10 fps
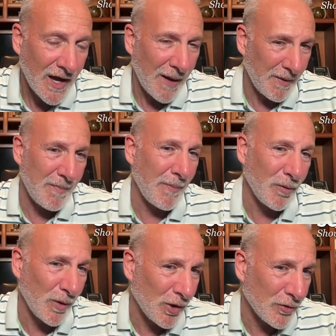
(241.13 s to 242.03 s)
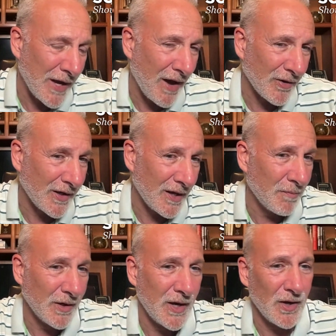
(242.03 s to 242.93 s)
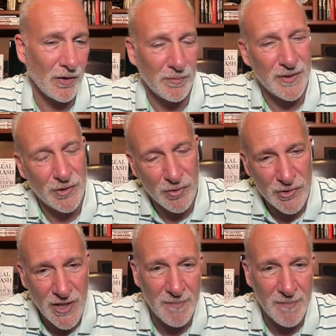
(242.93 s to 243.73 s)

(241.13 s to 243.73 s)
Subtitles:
Maybe we go down again Monday or a little bit Tuesday.